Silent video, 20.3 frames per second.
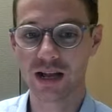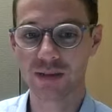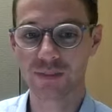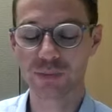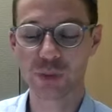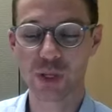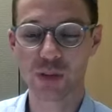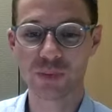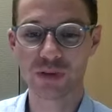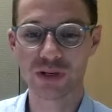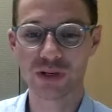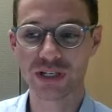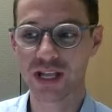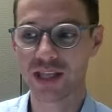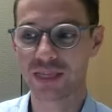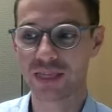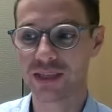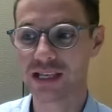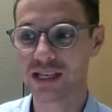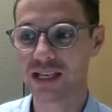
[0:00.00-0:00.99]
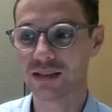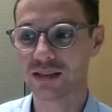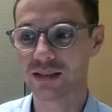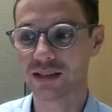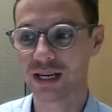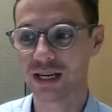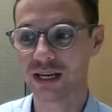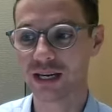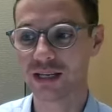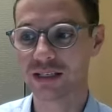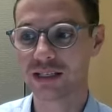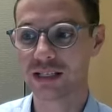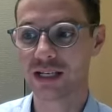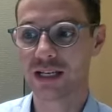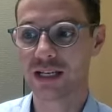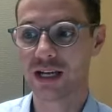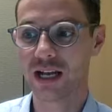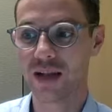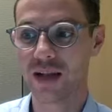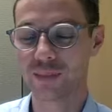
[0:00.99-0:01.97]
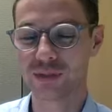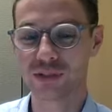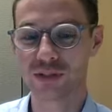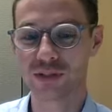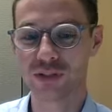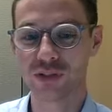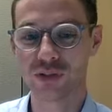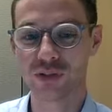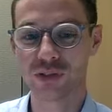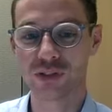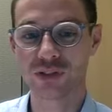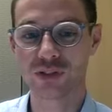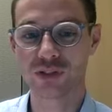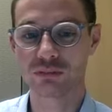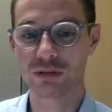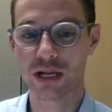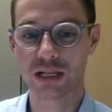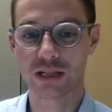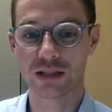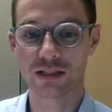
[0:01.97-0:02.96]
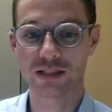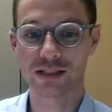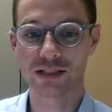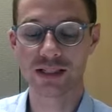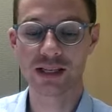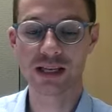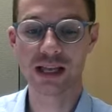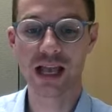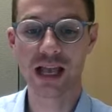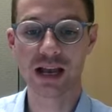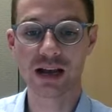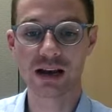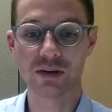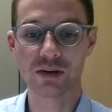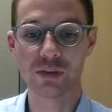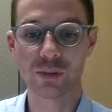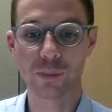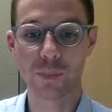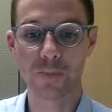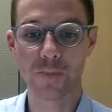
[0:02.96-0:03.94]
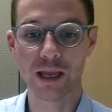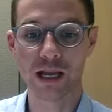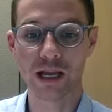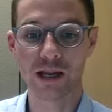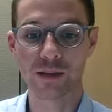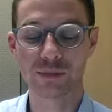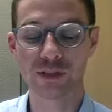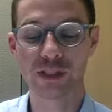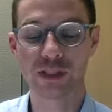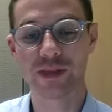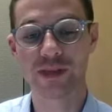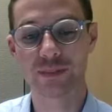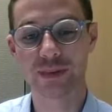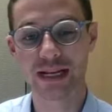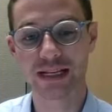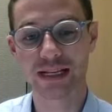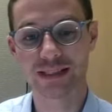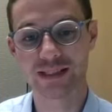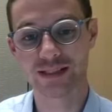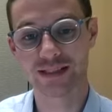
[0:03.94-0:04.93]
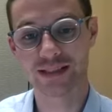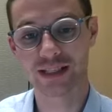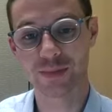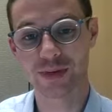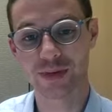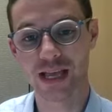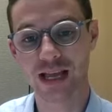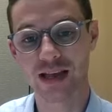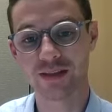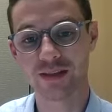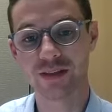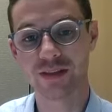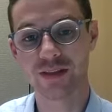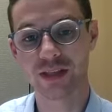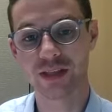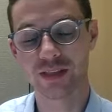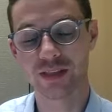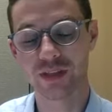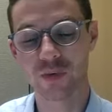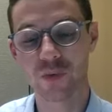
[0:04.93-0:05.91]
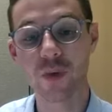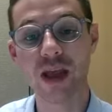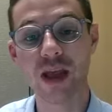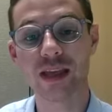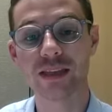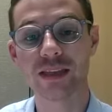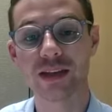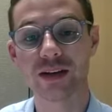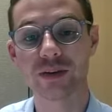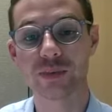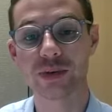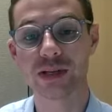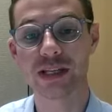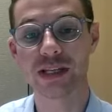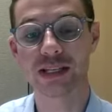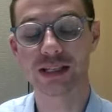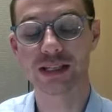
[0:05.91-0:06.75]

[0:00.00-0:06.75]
So I put it at the end there so that you can directly see how some of the biases that we have in the way that we